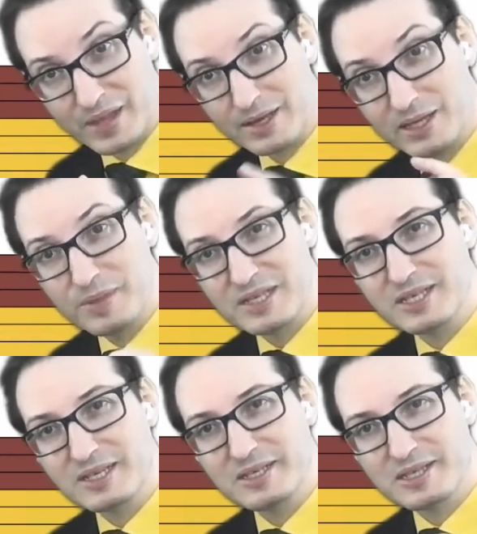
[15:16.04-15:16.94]
It
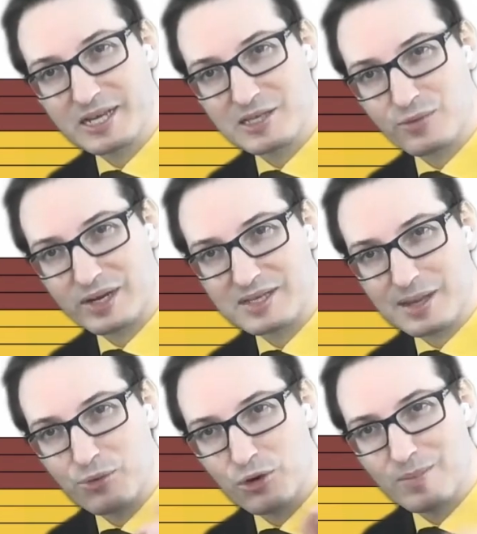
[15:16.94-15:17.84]
basically says, for
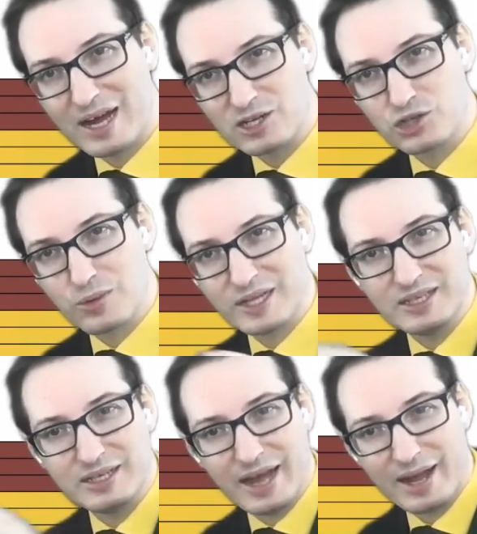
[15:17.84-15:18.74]
example, March
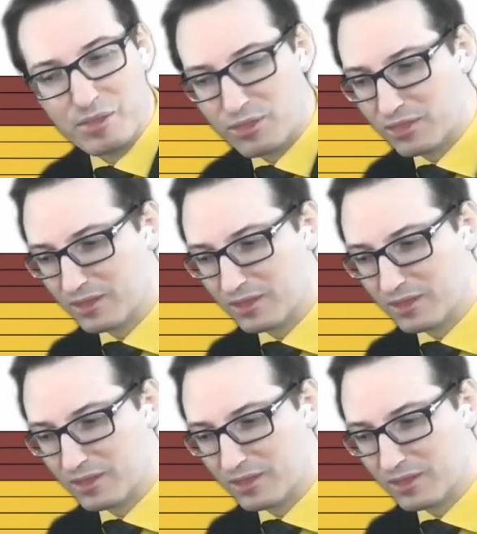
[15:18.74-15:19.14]
29th,